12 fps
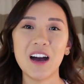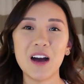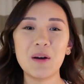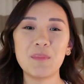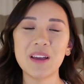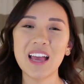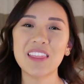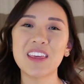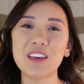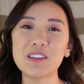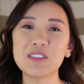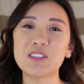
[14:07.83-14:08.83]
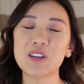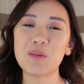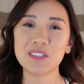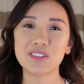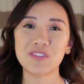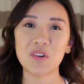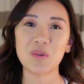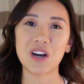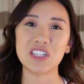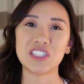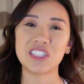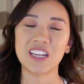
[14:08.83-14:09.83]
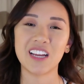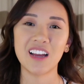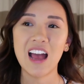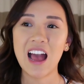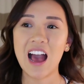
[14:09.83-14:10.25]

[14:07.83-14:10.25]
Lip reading: But yeah, thank you so much for watching.